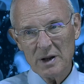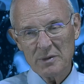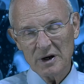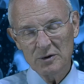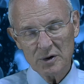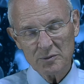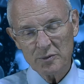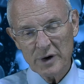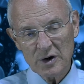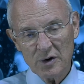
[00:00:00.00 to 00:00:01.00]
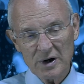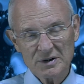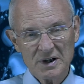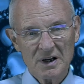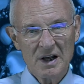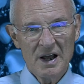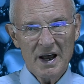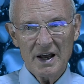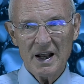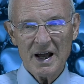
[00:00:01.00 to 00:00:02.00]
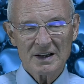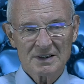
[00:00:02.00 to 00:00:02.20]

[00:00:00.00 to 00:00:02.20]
but Luke records it in Acts